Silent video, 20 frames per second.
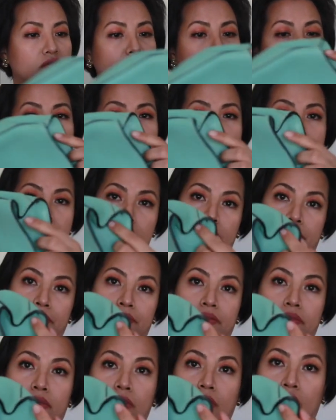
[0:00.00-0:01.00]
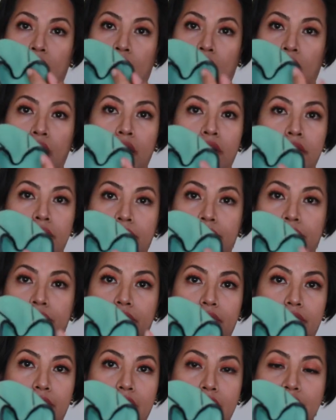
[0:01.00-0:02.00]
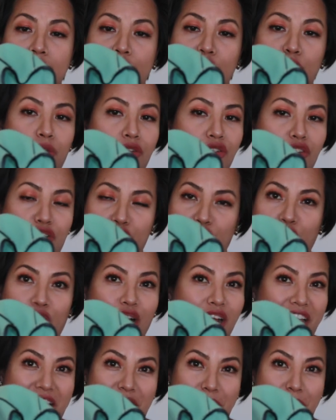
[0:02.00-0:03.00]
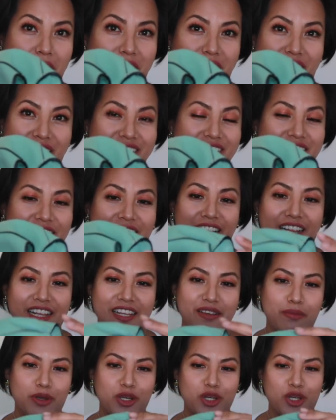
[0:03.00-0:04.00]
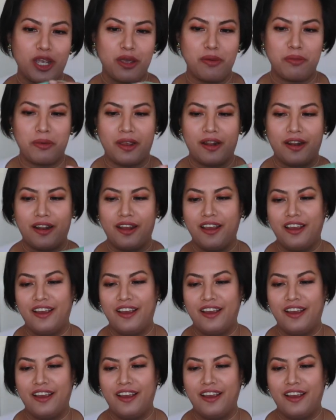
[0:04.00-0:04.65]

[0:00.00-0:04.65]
This is what they're talking about, that is slightly misshapen.